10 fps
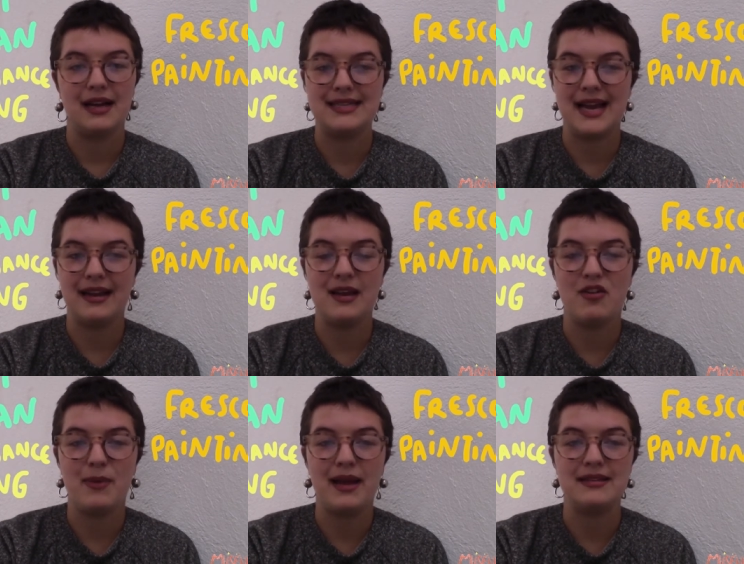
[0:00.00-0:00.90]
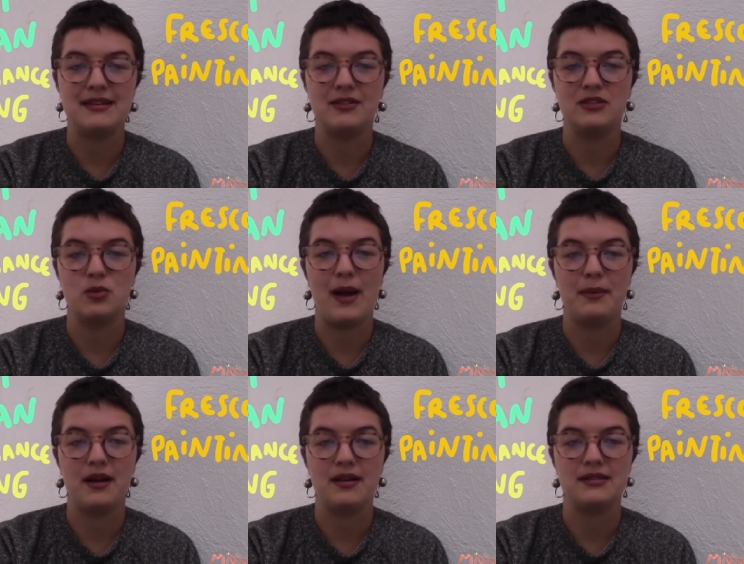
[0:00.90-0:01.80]
a technique of painting onto wet
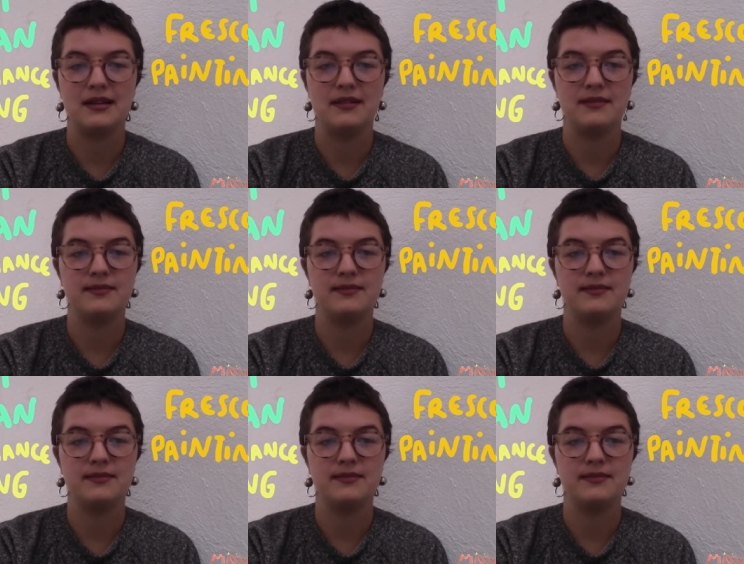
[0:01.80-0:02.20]
plaster.